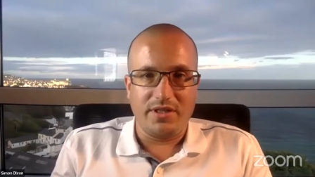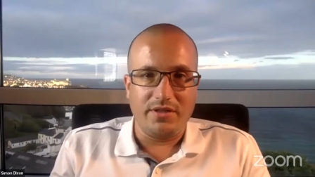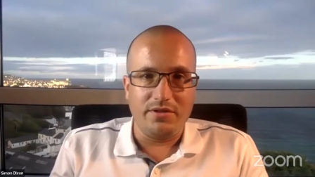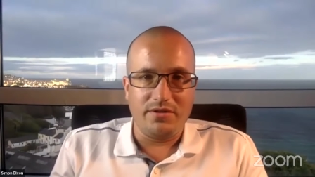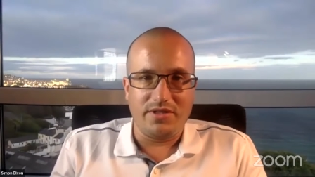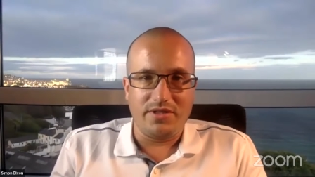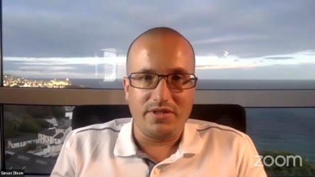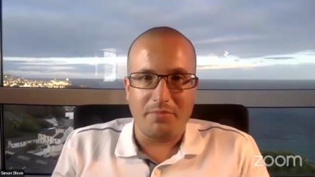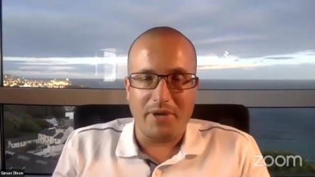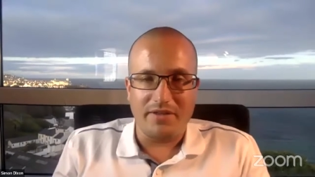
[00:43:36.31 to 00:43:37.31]
a new
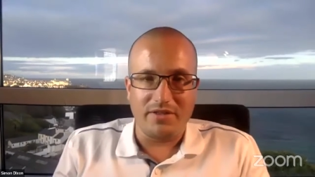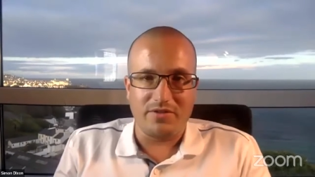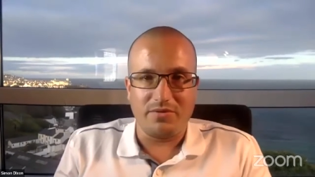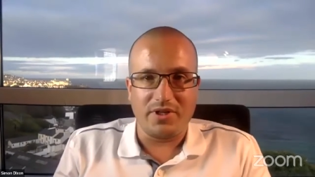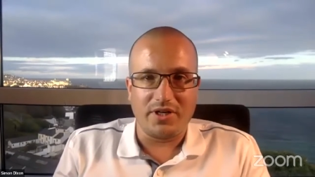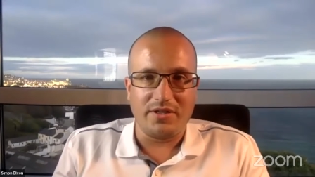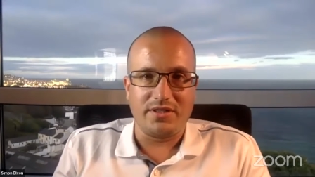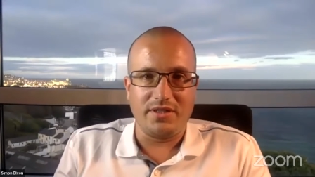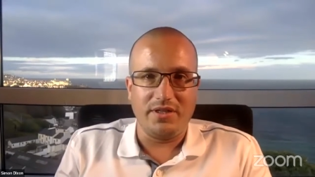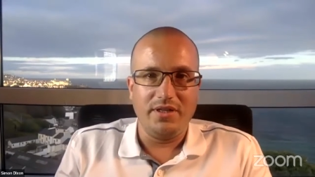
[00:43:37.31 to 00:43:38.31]
central bank digital
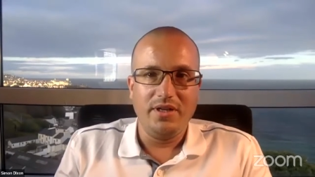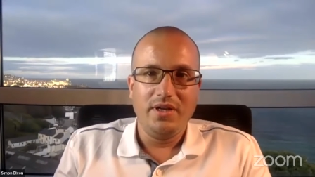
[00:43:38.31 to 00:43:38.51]
currency.